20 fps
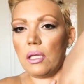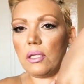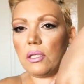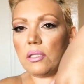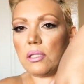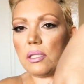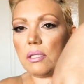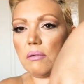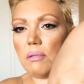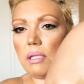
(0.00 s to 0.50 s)
You
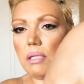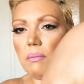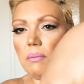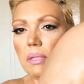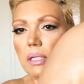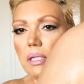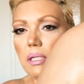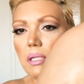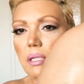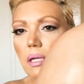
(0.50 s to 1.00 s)
see what I
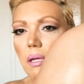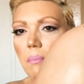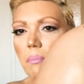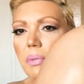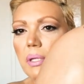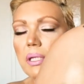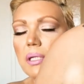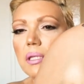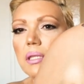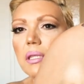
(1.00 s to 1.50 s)
mean?
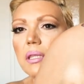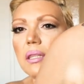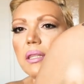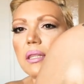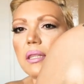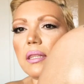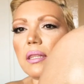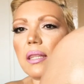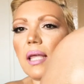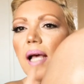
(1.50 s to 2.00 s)
But
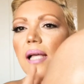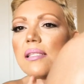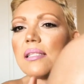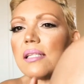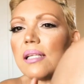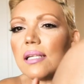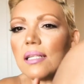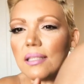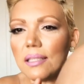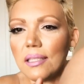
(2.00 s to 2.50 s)

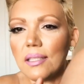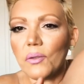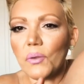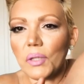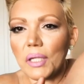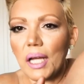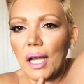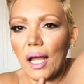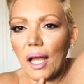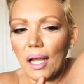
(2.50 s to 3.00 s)
that's a
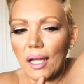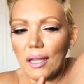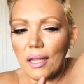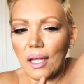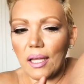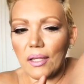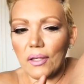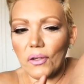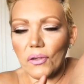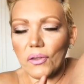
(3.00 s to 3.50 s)
liquid
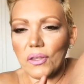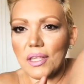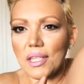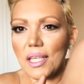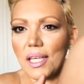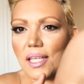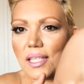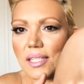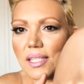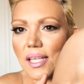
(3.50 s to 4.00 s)
highlighter.
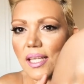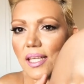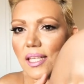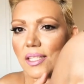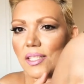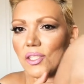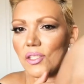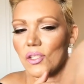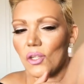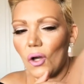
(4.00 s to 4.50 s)
This
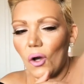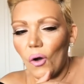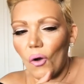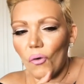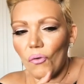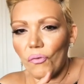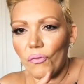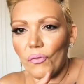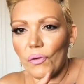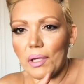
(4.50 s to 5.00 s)
is
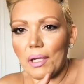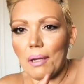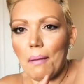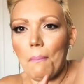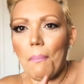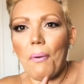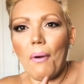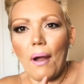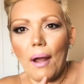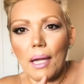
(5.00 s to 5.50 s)
no
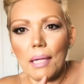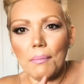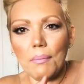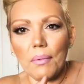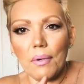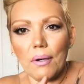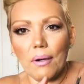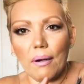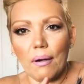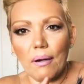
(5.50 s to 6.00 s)
freaking
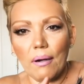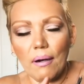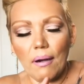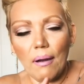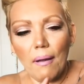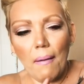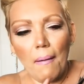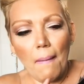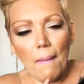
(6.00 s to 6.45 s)
primer.